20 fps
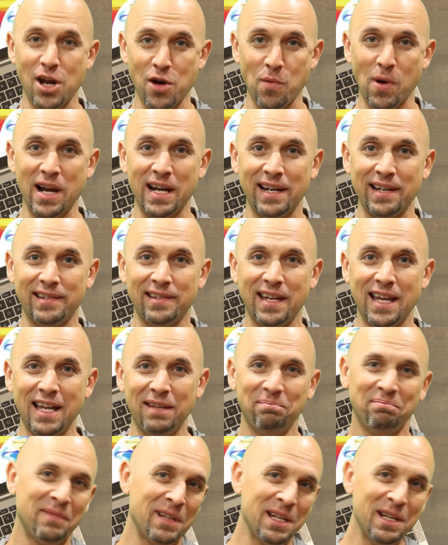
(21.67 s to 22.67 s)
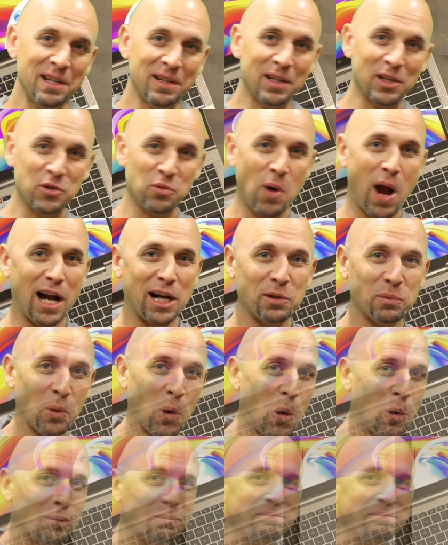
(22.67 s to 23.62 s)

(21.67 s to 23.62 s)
Are you ready to see it? Let's rock and roll.